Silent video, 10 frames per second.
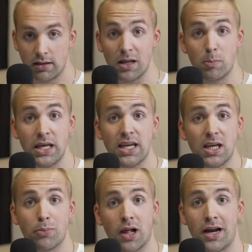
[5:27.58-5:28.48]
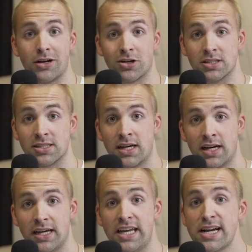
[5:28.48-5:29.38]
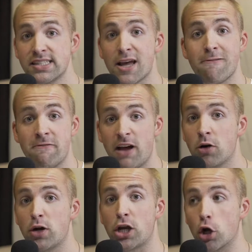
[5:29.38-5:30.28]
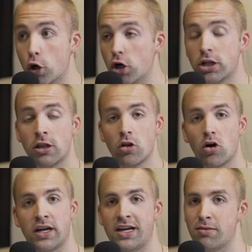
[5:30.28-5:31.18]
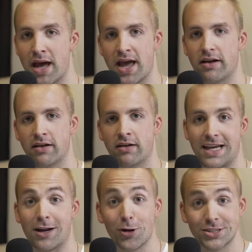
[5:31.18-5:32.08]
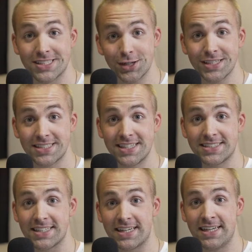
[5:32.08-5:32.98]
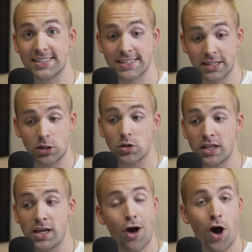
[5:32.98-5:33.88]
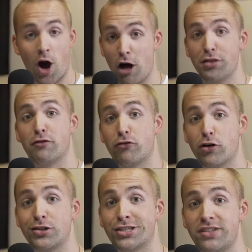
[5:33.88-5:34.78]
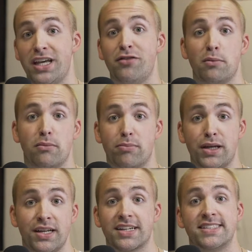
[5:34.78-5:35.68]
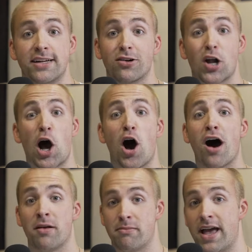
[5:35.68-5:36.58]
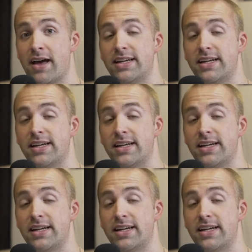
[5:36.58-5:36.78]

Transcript: In Peaky Blinders, he is a very good-looking man. In all seriousness, he's literally on the verge of even being considered a hot man.